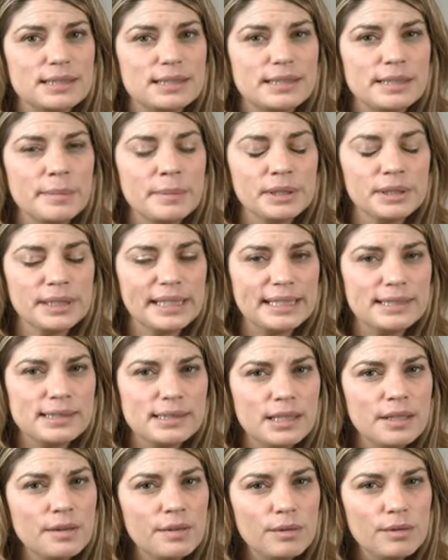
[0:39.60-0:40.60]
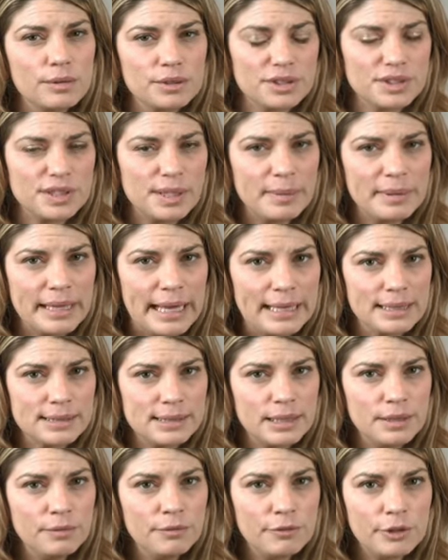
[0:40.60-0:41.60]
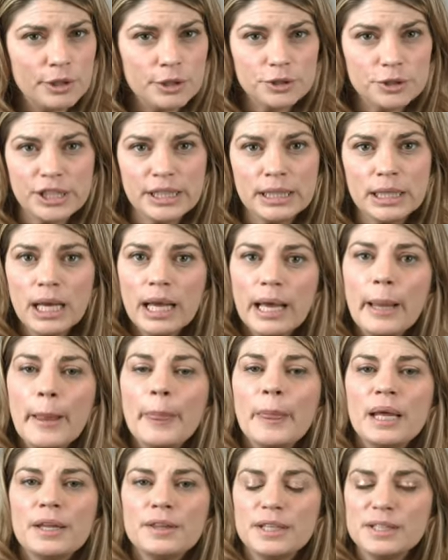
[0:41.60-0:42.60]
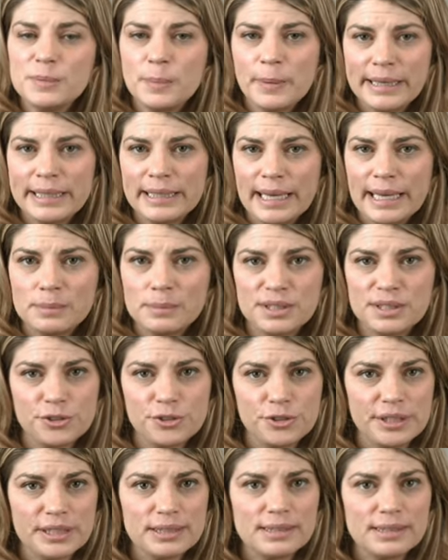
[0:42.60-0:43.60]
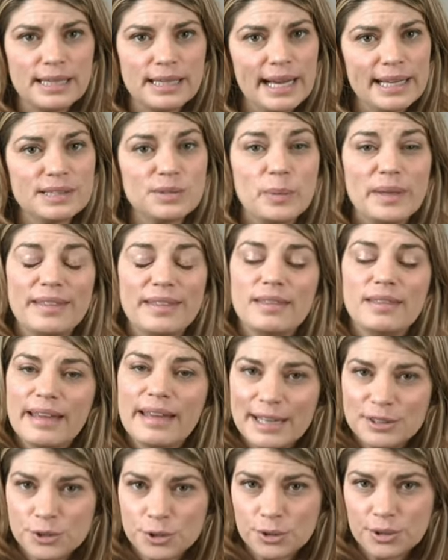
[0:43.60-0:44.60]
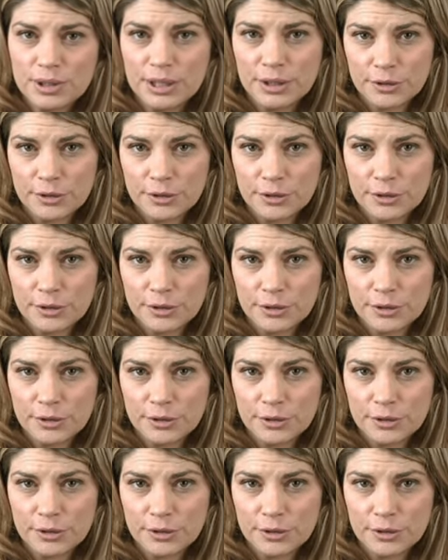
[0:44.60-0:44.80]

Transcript: Similasan or Similasan version this brand aims to treat styes with natural